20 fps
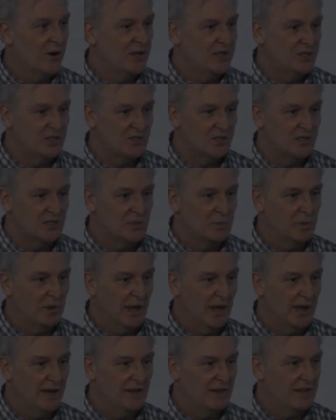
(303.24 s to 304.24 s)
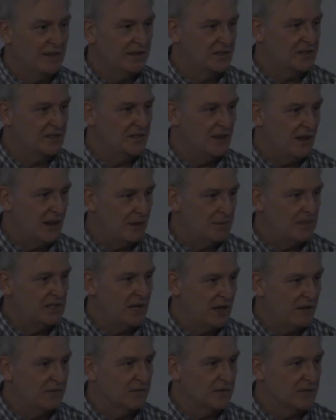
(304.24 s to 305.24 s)
inch of this planet that isn't
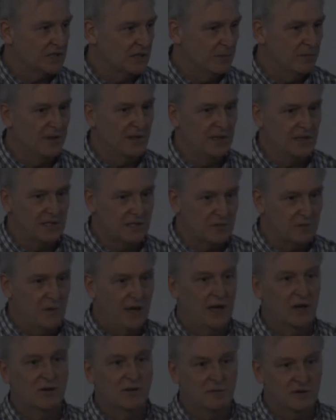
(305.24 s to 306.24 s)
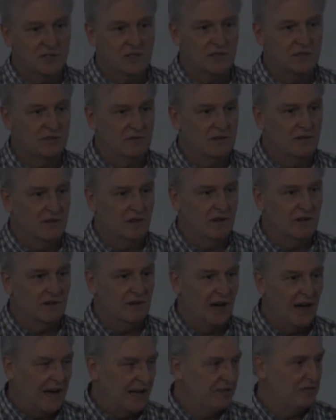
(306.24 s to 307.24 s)
habitat for something. It doesn't matter if it's a
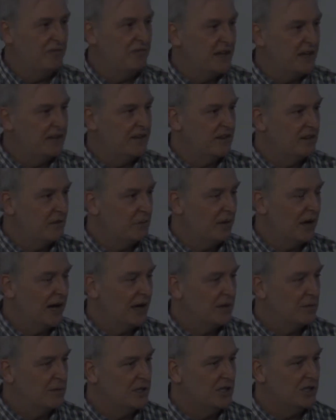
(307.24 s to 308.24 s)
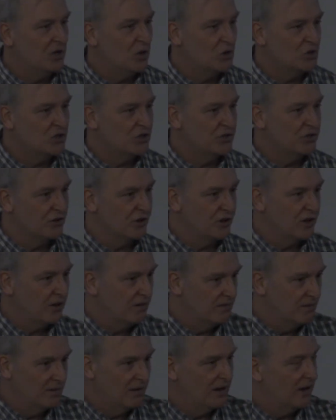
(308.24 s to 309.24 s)
hot vent at the bottom of the ocean or
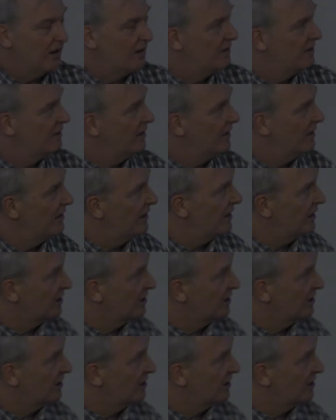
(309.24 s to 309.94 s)
a